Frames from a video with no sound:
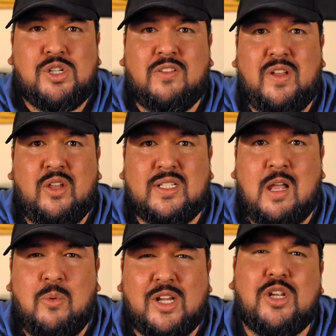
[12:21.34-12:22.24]
of the video that's
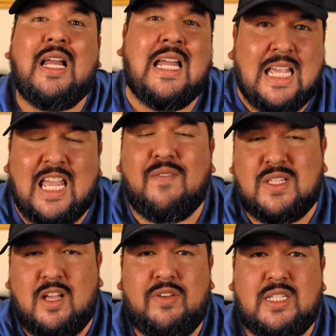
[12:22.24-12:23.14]
copyright strike, if
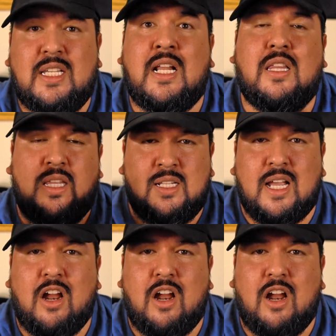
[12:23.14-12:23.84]
it's obviously not the entire